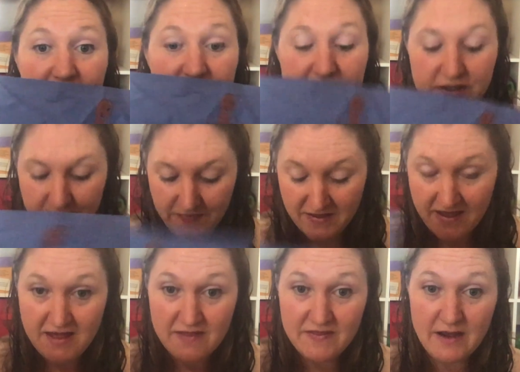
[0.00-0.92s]
So
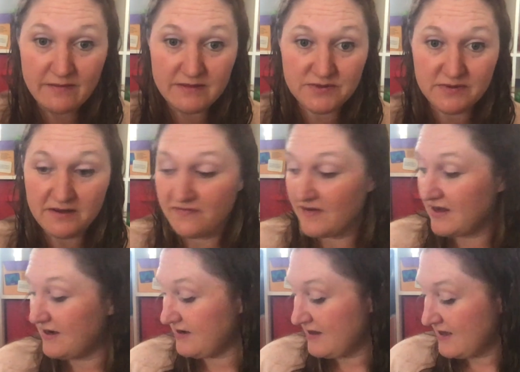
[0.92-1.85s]
that was really
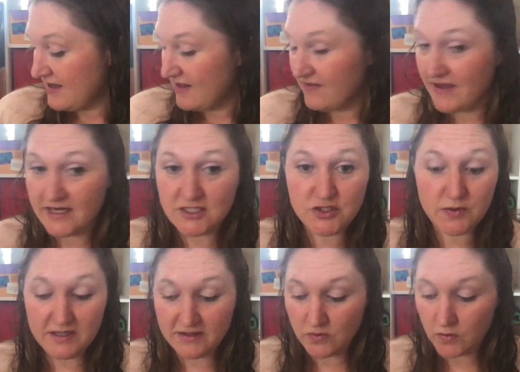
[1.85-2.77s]
fun. They
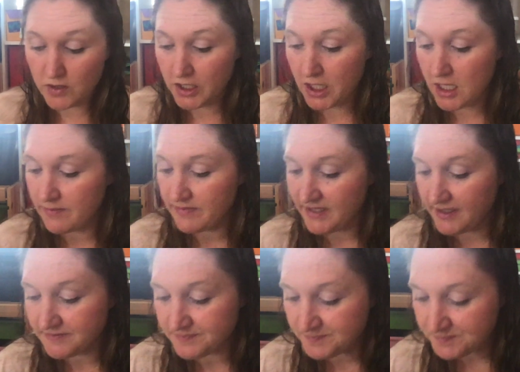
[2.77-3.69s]
enjoyed the origami.